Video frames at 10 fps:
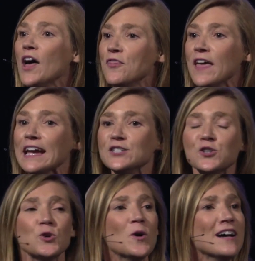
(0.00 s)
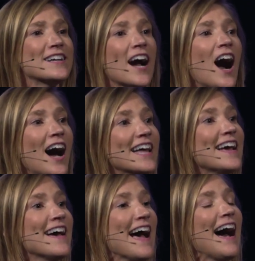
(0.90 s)
what they do,
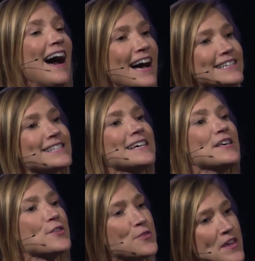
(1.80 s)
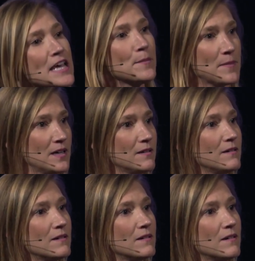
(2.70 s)
God has them.
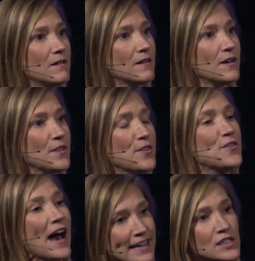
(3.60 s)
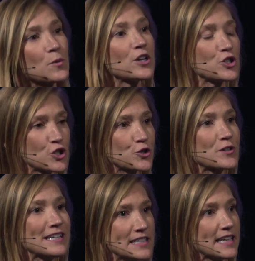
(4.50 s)
That is what our
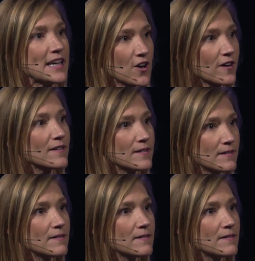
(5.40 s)
children need to hear.